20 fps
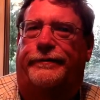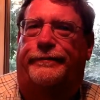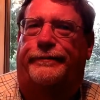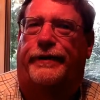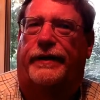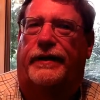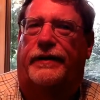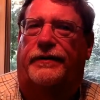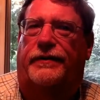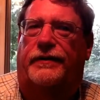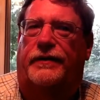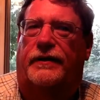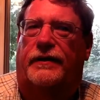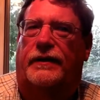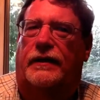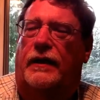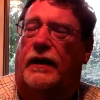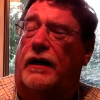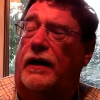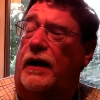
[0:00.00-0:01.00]
But
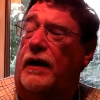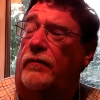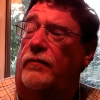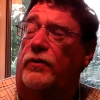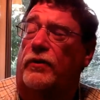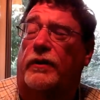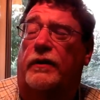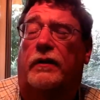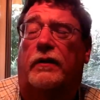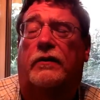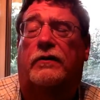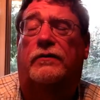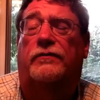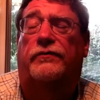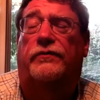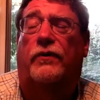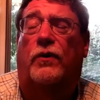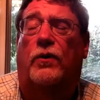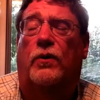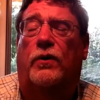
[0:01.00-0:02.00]
yeah, I'm really looking
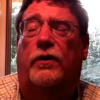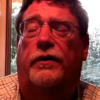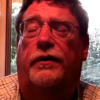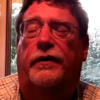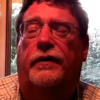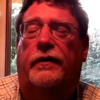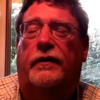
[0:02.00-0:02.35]
forward